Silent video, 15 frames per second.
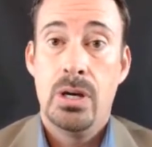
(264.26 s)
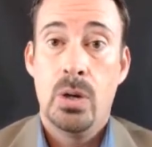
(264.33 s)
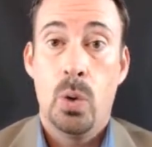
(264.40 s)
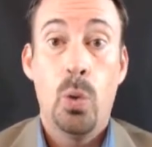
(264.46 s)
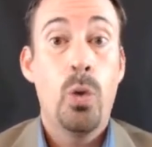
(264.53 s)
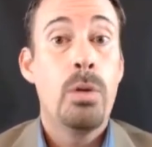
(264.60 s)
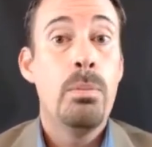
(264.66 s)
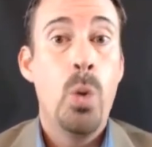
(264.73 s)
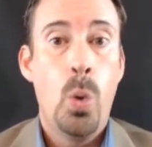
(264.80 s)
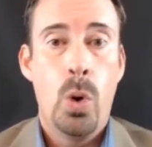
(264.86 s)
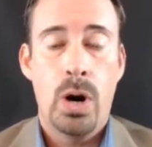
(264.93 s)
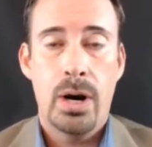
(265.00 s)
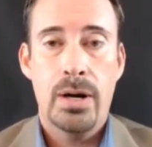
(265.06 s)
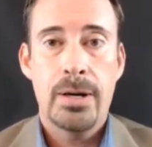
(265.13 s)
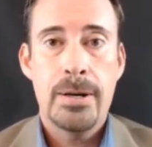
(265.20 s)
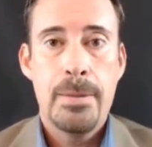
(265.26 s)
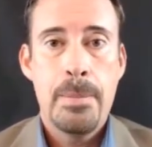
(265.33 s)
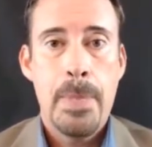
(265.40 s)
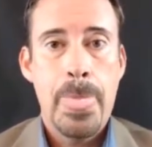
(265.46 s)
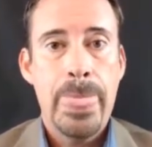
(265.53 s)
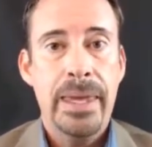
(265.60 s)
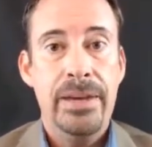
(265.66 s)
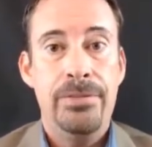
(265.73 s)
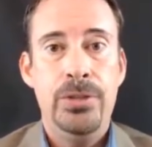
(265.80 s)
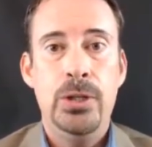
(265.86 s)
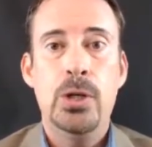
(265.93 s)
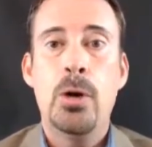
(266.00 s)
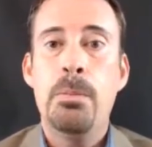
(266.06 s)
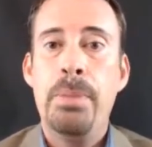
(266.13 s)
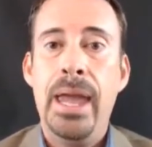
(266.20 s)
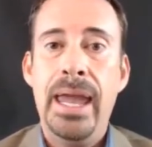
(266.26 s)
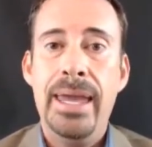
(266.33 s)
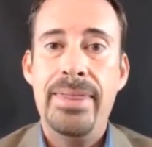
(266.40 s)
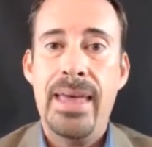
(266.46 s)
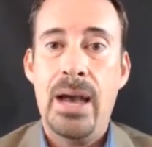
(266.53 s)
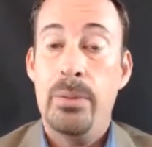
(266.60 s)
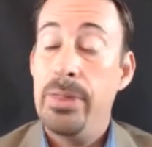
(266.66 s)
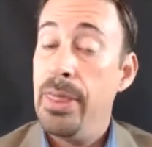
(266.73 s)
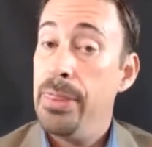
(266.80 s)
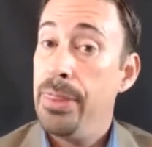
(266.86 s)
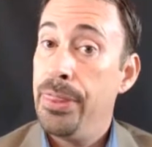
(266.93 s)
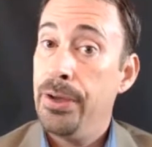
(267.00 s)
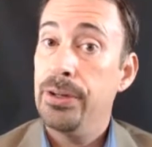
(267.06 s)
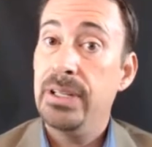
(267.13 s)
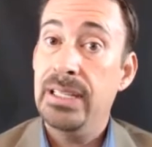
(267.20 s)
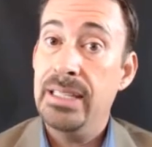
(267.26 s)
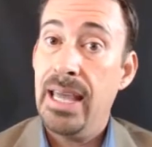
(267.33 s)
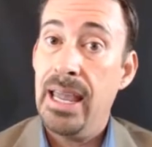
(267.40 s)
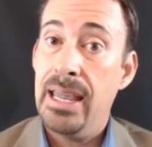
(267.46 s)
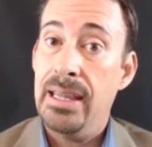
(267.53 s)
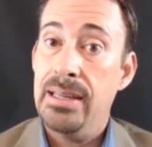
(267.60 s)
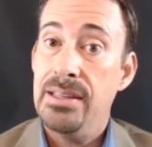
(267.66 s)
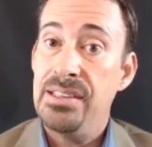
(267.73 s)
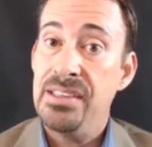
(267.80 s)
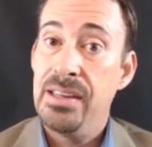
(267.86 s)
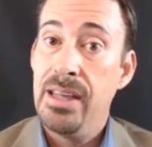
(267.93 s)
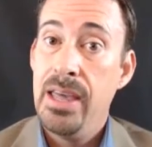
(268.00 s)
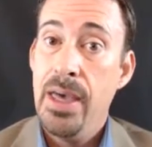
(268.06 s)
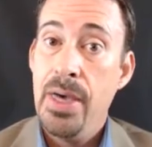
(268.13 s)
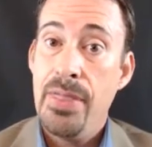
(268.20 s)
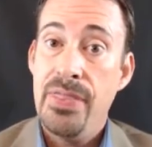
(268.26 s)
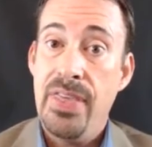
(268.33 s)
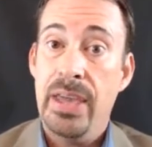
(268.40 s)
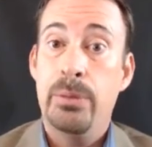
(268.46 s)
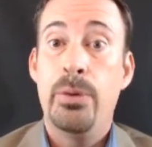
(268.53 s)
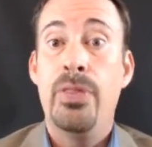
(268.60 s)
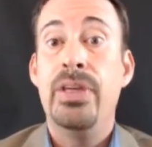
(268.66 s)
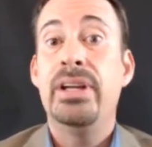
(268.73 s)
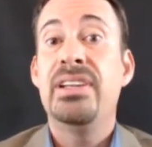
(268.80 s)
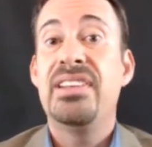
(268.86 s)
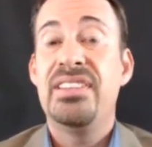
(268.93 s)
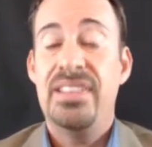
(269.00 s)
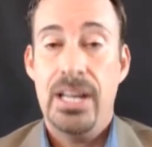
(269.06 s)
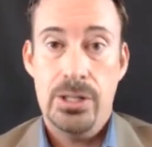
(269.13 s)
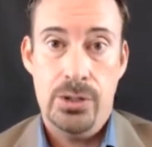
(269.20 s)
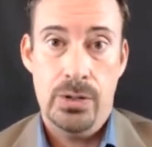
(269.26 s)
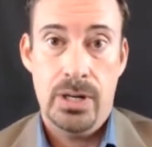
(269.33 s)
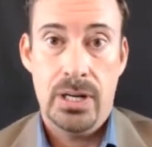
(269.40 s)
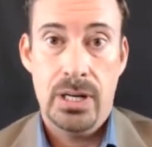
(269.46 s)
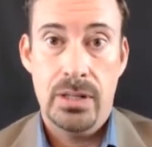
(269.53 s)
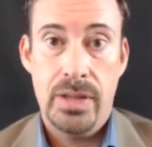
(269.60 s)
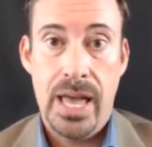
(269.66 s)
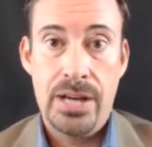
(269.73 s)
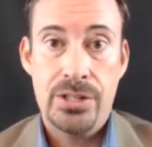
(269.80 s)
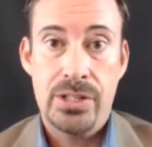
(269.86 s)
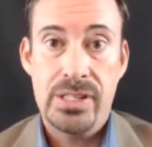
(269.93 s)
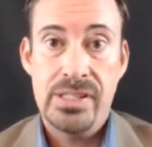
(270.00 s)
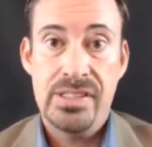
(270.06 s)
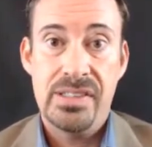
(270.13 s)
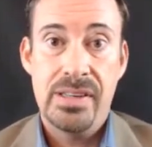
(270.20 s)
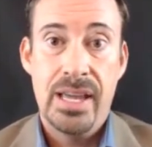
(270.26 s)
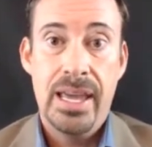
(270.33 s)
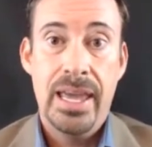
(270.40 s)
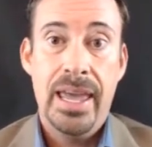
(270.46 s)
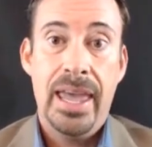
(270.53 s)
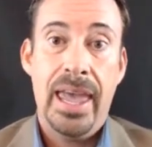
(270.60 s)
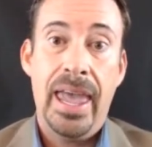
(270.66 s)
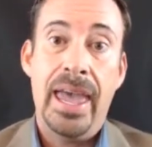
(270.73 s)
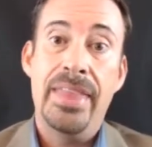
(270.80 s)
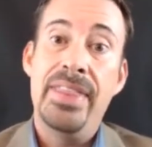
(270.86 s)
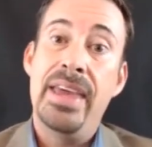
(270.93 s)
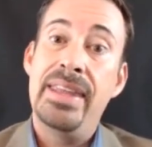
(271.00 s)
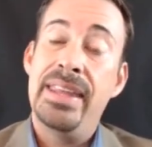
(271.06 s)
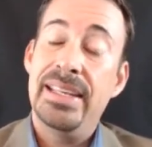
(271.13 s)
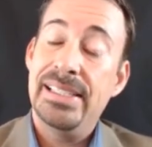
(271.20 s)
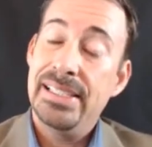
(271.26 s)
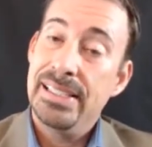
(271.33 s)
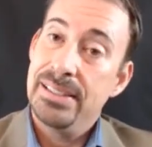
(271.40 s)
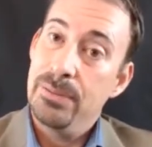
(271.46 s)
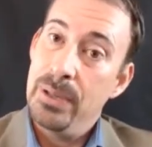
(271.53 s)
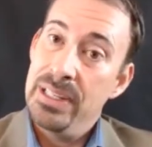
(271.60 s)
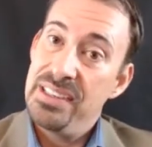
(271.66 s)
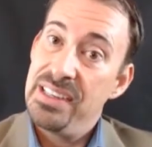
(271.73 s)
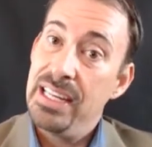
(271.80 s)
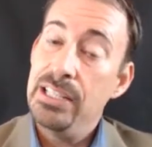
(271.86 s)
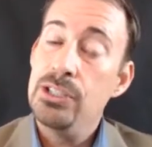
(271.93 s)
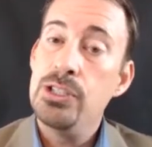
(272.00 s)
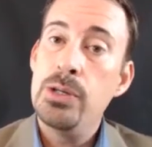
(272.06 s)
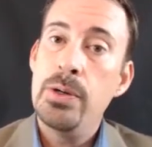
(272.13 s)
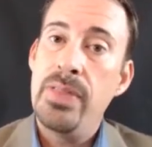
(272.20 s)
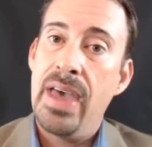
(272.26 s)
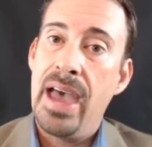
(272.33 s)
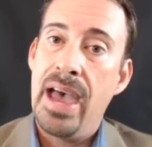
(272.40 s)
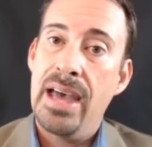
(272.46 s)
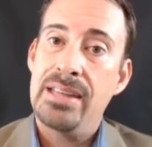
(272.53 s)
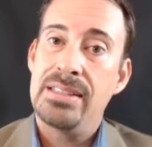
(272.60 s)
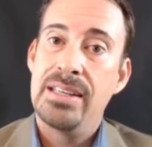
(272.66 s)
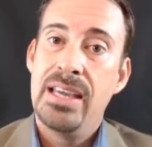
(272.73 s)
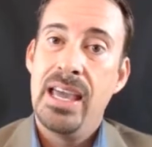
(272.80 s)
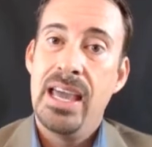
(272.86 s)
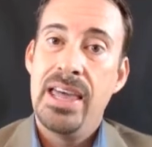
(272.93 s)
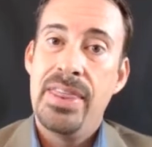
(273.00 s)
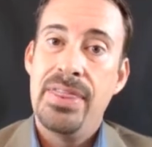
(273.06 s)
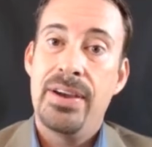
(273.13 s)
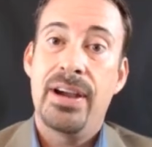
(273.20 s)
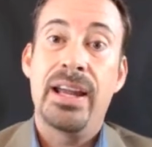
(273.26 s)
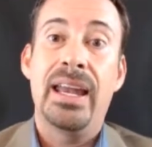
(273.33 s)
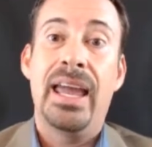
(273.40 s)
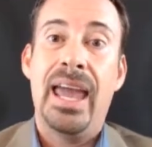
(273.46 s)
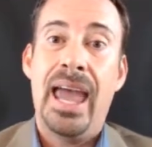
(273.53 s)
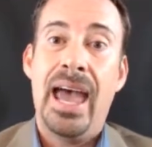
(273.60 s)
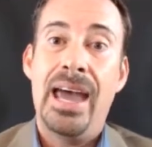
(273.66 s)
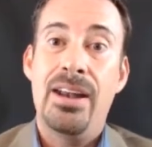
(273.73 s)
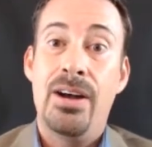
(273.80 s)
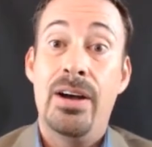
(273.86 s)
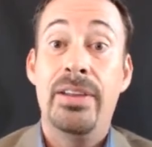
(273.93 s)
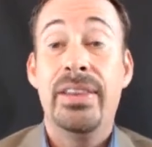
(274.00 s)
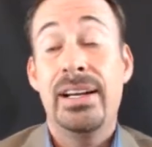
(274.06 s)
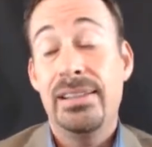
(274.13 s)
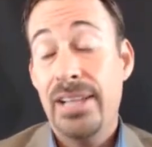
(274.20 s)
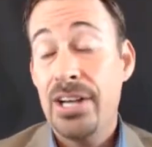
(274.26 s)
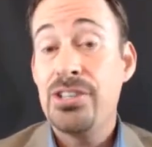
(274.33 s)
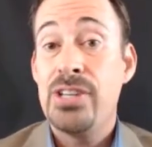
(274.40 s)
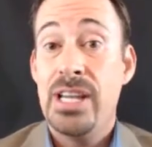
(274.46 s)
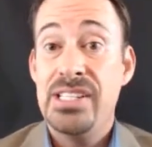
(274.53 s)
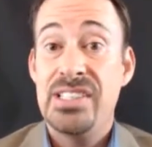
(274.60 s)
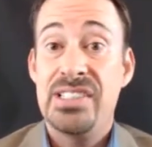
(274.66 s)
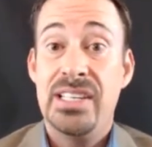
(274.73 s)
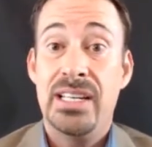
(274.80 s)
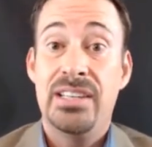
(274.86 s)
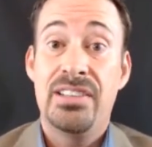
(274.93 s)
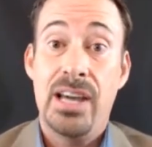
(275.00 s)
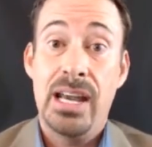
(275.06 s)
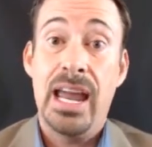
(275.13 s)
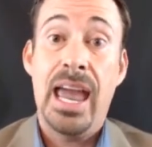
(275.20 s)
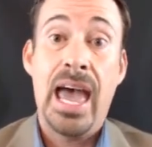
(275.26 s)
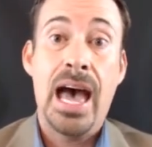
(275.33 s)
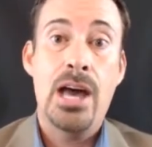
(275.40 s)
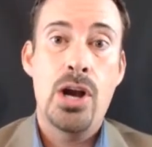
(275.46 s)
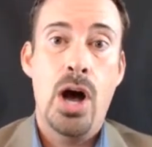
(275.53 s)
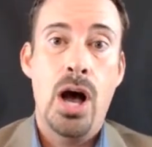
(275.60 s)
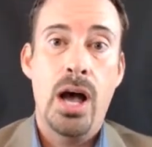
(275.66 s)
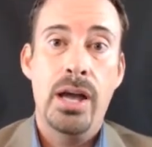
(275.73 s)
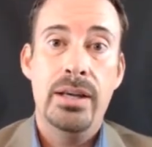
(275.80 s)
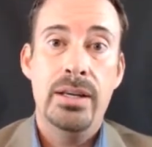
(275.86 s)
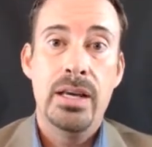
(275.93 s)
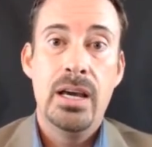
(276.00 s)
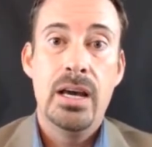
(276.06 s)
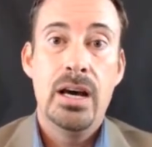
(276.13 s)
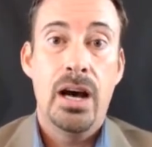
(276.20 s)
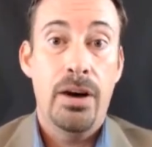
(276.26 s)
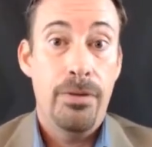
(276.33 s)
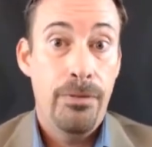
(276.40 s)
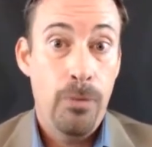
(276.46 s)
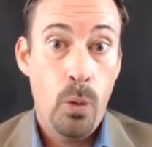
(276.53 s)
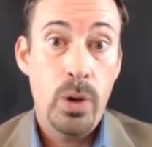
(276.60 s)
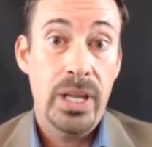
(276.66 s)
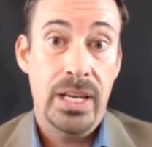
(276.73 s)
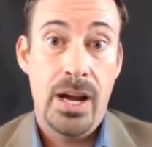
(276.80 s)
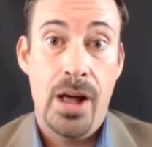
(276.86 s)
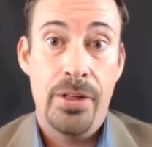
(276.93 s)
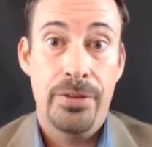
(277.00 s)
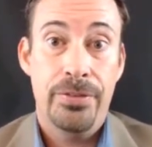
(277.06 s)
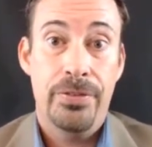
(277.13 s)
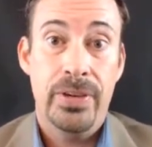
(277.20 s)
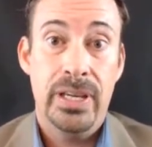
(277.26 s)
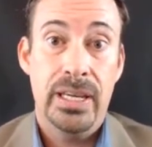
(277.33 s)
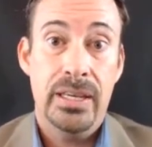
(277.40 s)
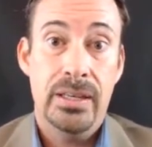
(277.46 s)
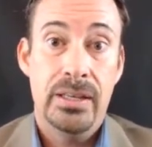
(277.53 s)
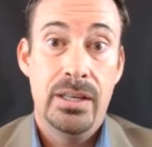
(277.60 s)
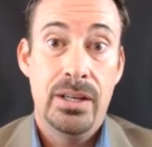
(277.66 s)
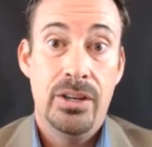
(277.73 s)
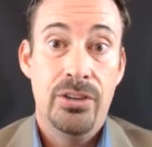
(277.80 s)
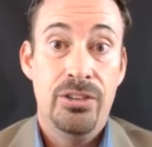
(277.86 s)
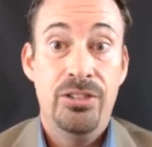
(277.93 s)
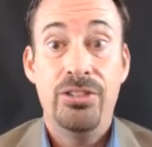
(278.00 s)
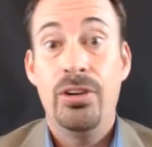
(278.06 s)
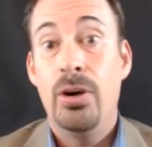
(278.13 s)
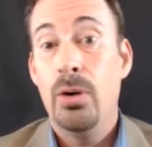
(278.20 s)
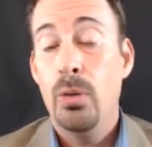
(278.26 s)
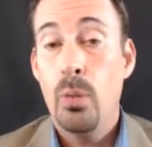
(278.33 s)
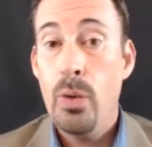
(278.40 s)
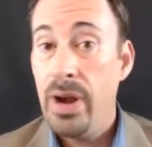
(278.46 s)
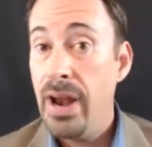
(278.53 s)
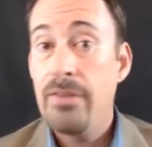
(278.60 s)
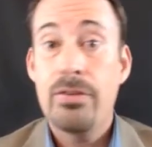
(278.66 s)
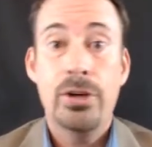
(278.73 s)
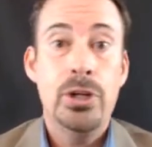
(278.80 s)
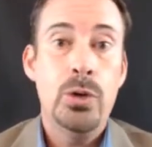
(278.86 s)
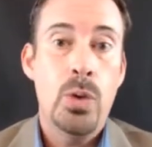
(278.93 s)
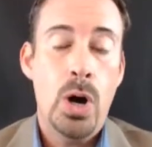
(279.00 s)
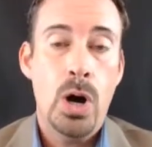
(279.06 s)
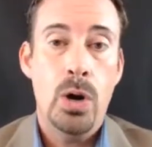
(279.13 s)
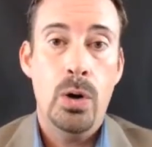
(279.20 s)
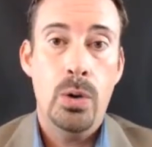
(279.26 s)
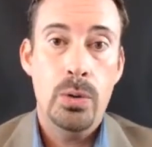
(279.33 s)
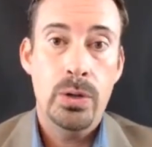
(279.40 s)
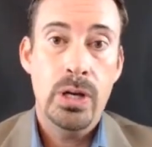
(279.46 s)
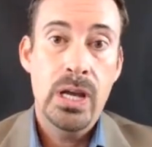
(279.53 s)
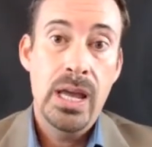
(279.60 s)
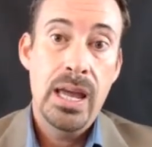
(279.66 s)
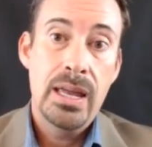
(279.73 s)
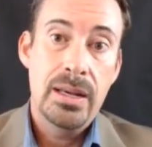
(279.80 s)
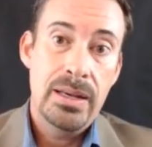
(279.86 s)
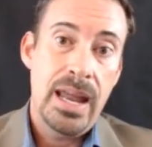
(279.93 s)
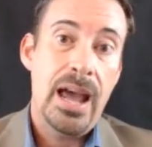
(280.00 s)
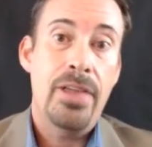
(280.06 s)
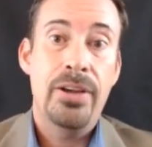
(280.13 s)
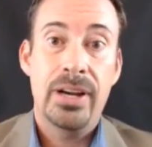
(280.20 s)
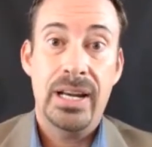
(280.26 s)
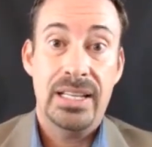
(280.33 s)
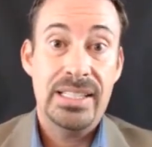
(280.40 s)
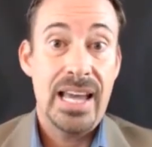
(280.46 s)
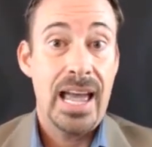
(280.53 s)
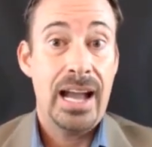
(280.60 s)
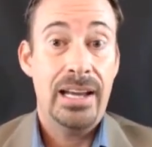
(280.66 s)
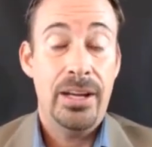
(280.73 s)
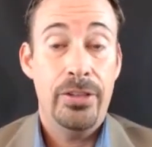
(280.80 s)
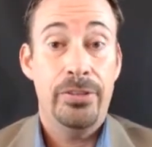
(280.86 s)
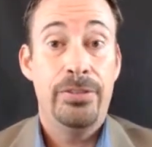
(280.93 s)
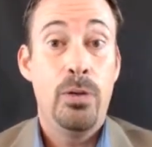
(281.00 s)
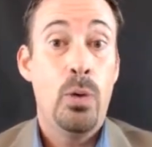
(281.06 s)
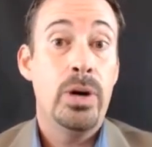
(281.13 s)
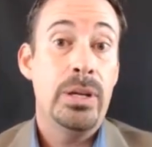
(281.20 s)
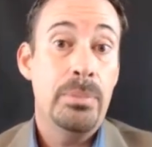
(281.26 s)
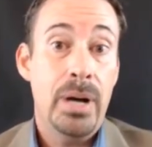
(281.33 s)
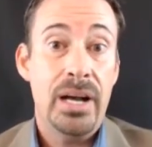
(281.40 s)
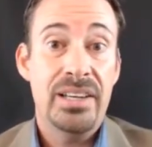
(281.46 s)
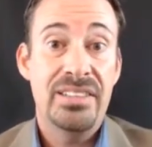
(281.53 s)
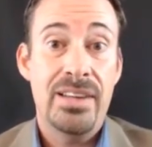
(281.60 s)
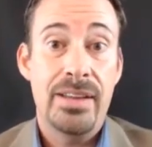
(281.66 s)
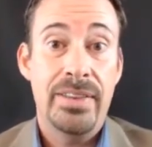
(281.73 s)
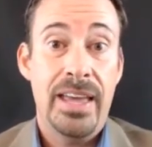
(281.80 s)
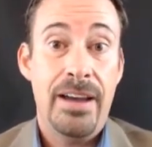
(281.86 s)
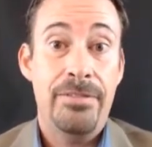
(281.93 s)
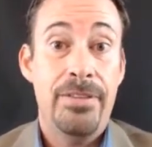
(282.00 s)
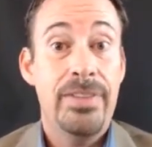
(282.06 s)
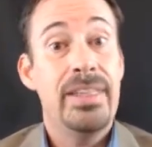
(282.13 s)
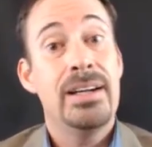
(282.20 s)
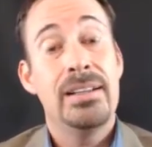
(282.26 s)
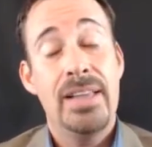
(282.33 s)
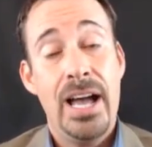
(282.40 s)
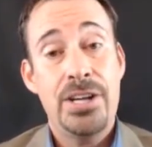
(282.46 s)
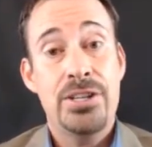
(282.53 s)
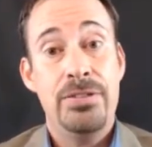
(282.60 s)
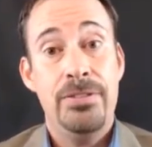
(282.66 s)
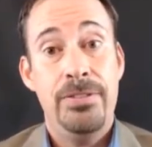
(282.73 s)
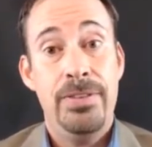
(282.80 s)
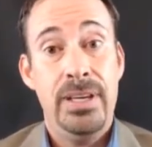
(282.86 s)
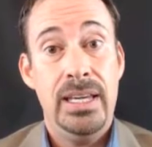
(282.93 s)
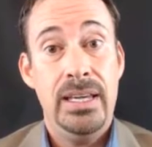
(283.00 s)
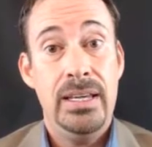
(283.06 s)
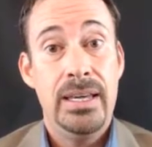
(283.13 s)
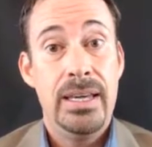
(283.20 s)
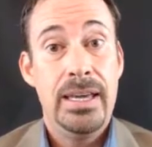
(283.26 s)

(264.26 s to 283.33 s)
or more, if you don't pay that within 30 days, they will then send you to collections. And then once they do that, they're going to add on, the collection agency is going to add on a $40 fee. So whatever you owed, now they're going to tack another $40 on that for the collection fee.